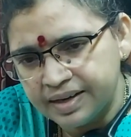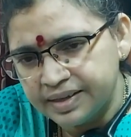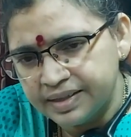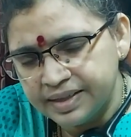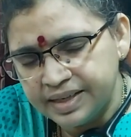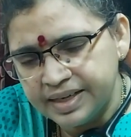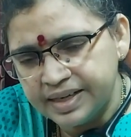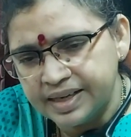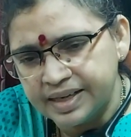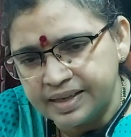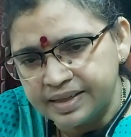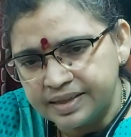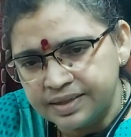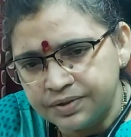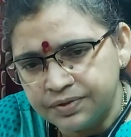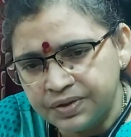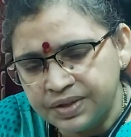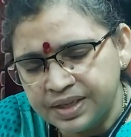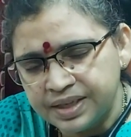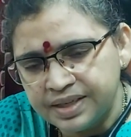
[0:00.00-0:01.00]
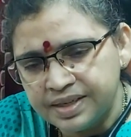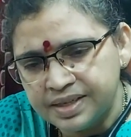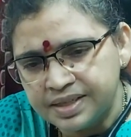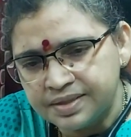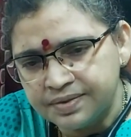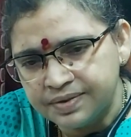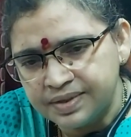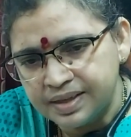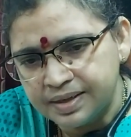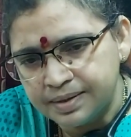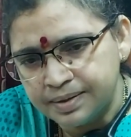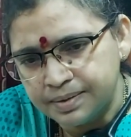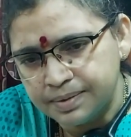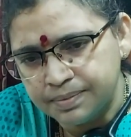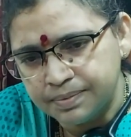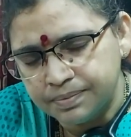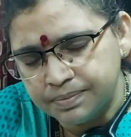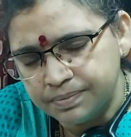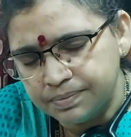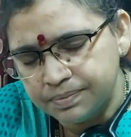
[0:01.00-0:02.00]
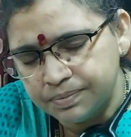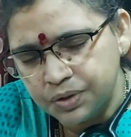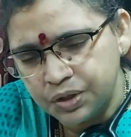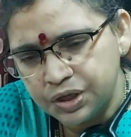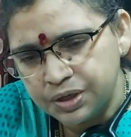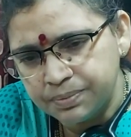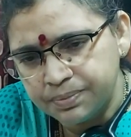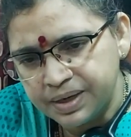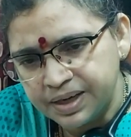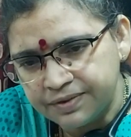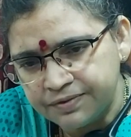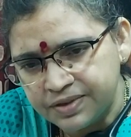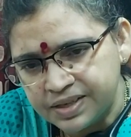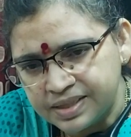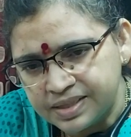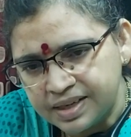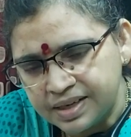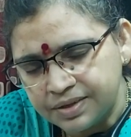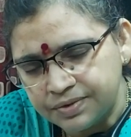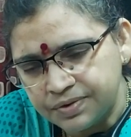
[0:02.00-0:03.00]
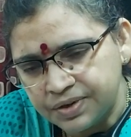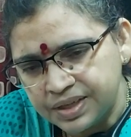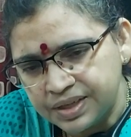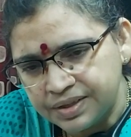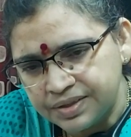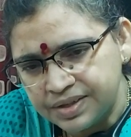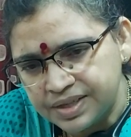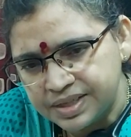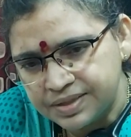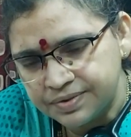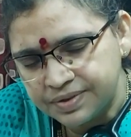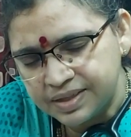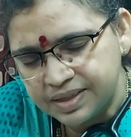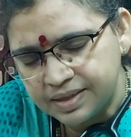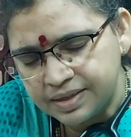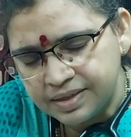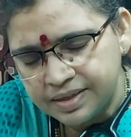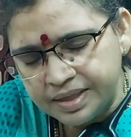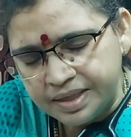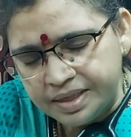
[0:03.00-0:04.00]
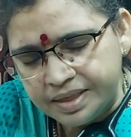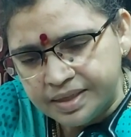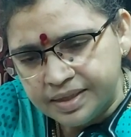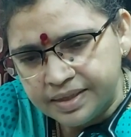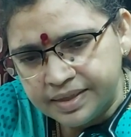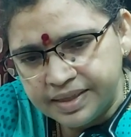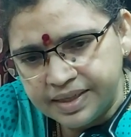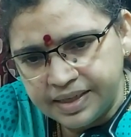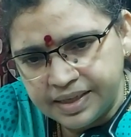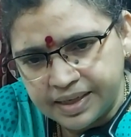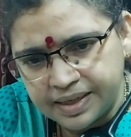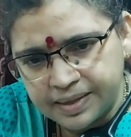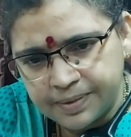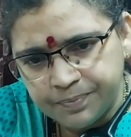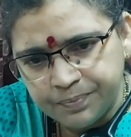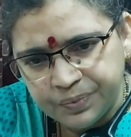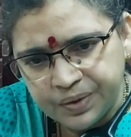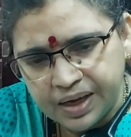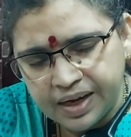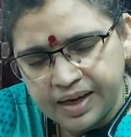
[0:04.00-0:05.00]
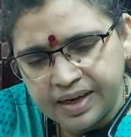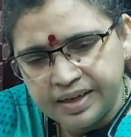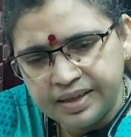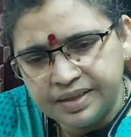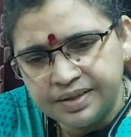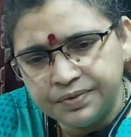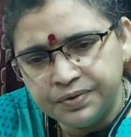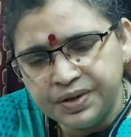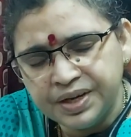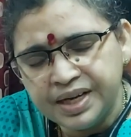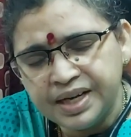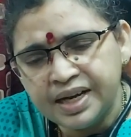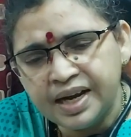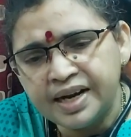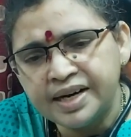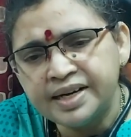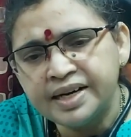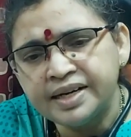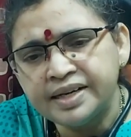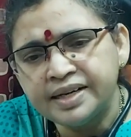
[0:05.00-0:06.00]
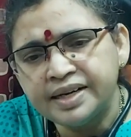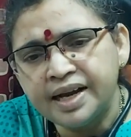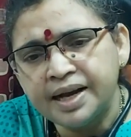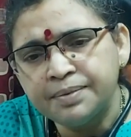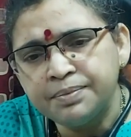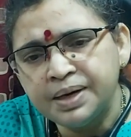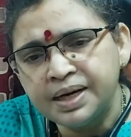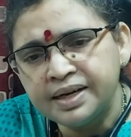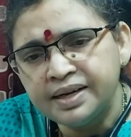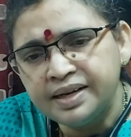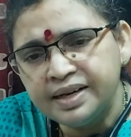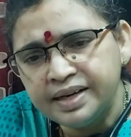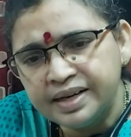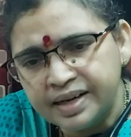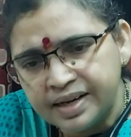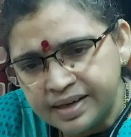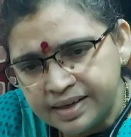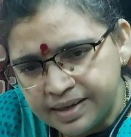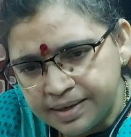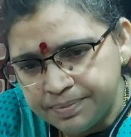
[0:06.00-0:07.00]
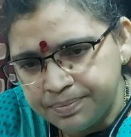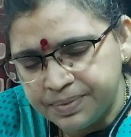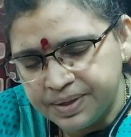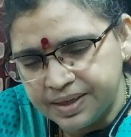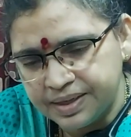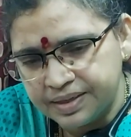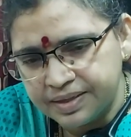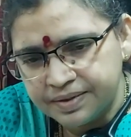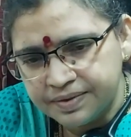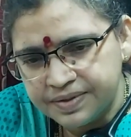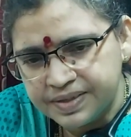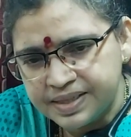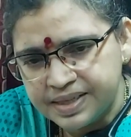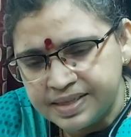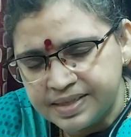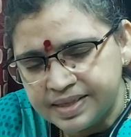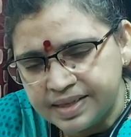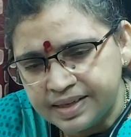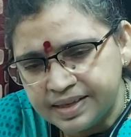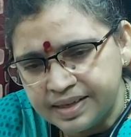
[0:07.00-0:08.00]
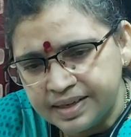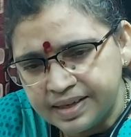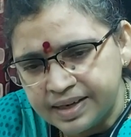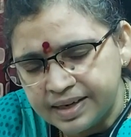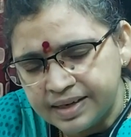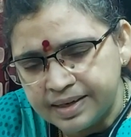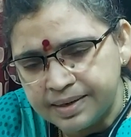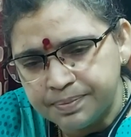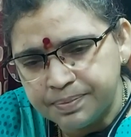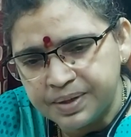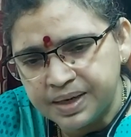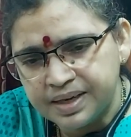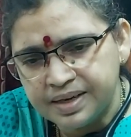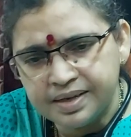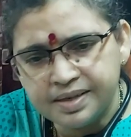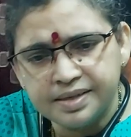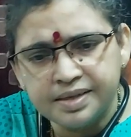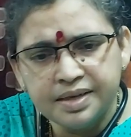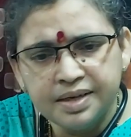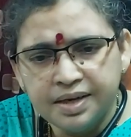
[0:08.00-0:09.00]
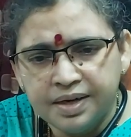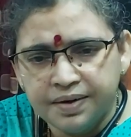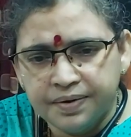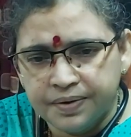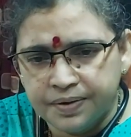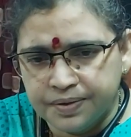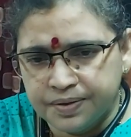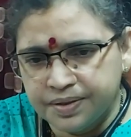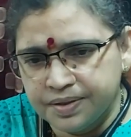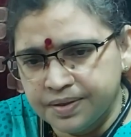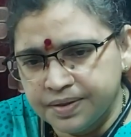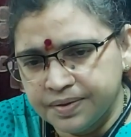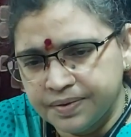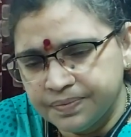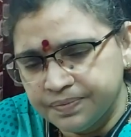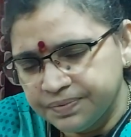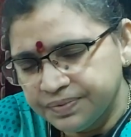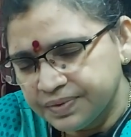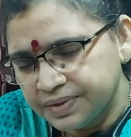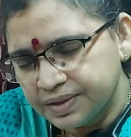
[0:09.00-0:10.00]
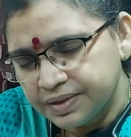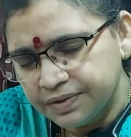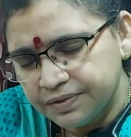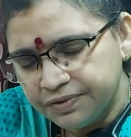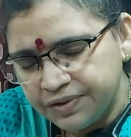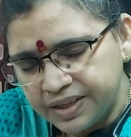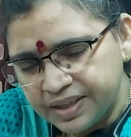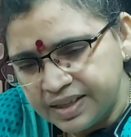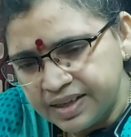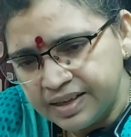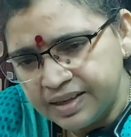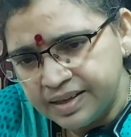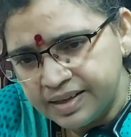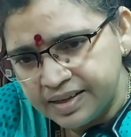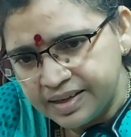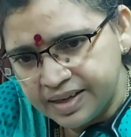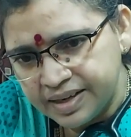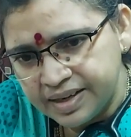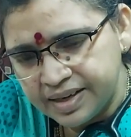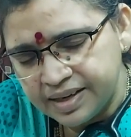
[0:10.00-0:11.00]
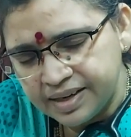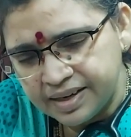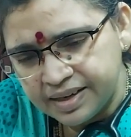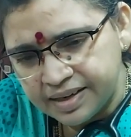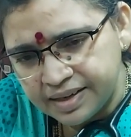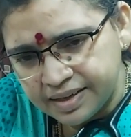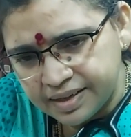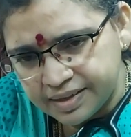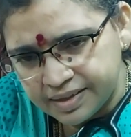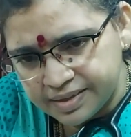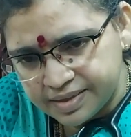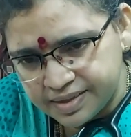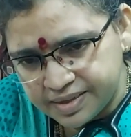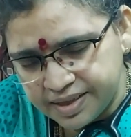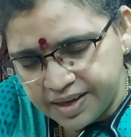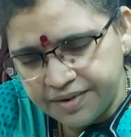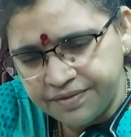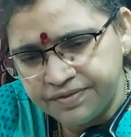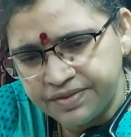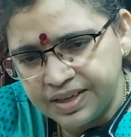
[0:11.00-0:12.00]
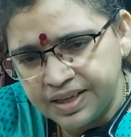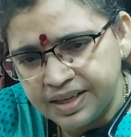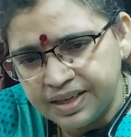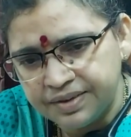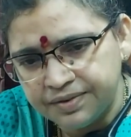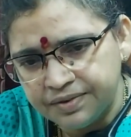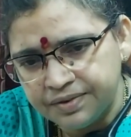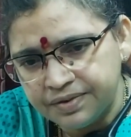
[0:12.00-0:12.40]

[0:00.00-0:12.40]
dinner, 20 units with the morning breakfast and 20 units with the dinner. And we added tablet linagliptin, which is a renal gliptin for the renal safety,